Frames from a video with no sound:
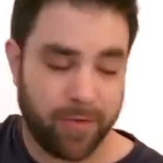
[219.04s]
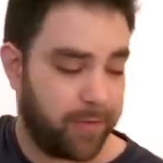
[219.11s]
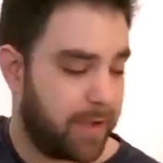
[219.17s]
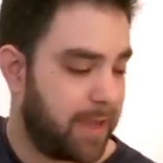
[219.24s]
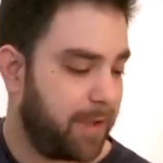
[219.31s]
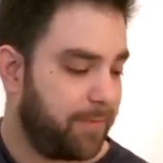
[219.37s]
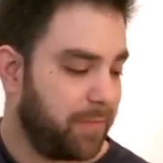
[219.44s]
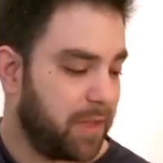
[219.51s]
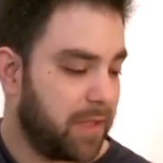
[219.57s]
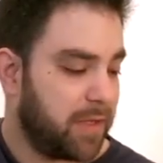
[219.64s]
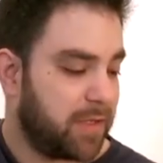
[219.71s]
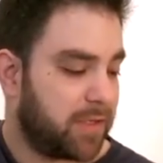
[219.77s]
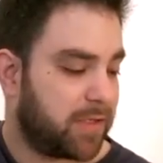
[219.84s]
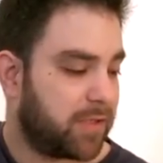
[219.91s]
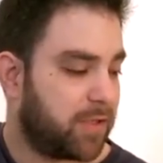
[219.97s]

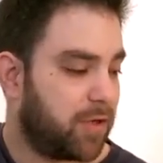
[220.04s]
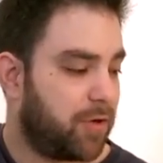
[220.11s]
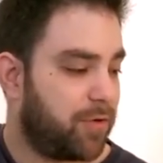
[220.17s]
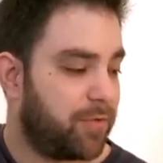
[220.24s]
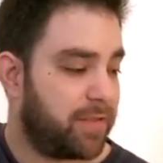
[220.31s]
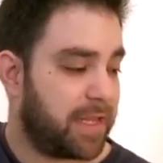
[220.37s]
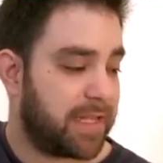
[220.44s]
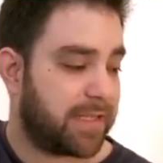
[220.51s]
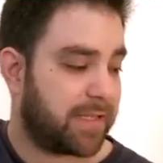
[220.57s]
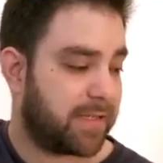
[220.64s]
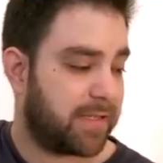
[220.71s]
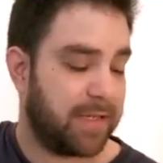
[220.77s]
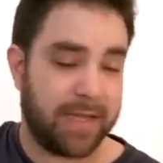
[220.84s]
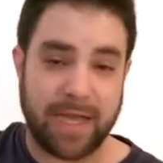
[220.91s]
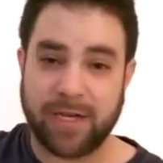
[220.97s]
Okay, so
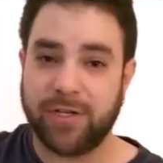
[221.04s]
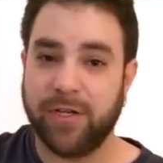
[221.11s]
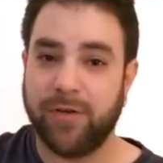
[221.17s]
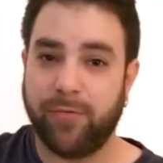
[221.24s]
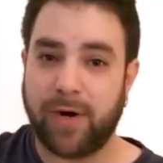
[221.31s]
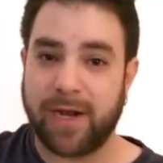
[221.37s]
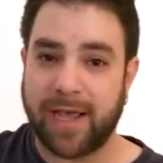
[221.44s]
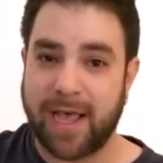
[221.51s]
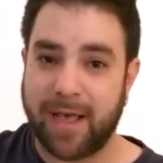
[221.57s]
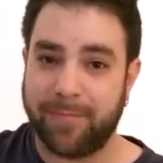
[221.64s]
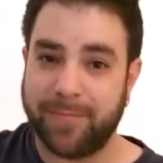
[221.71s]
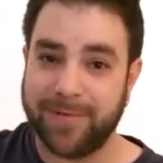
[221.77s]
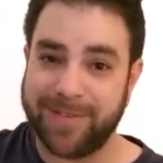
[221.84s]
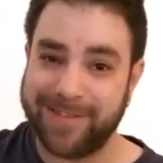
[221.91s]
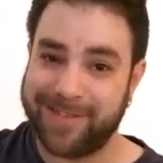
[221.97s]
that's actually what
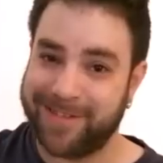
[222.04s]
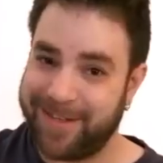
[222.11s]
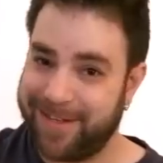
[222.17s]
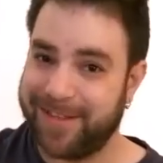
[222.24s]
happens